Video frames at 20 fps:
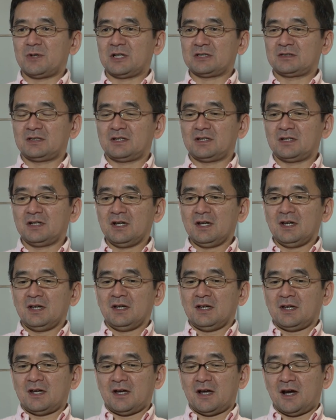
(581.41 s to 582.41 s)
but
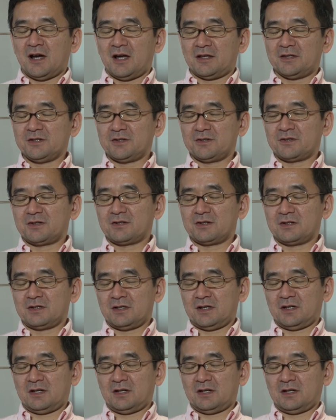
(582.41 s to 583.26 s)
another,